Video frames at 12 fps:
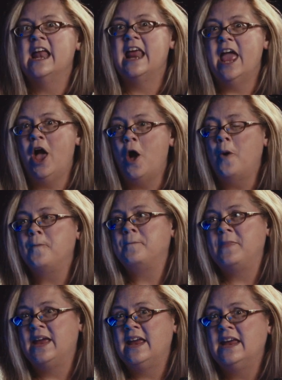help
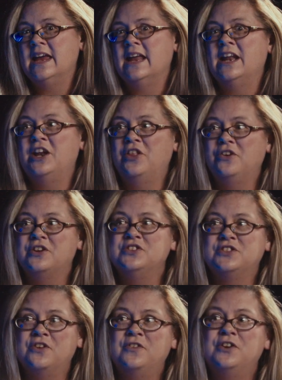me and another
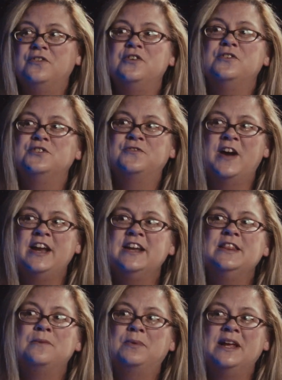conservative who is fighting
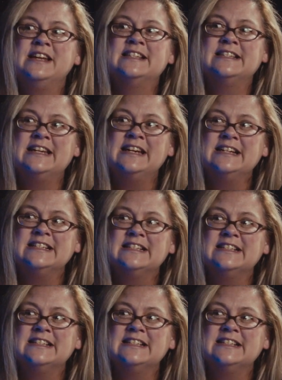in the place six